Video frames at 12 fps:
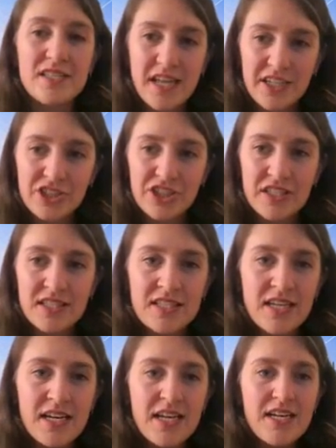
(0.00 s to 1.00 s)

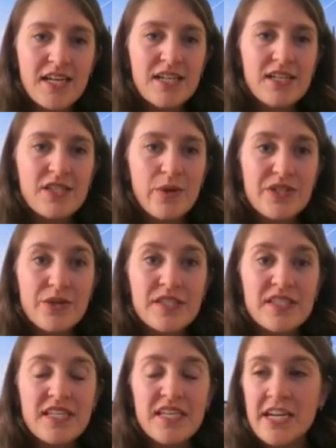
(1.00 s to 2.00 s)
sections. So as you
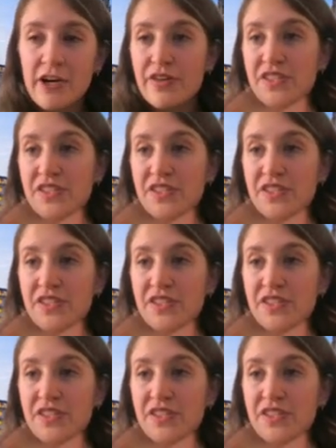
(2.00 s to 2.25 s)
can see here,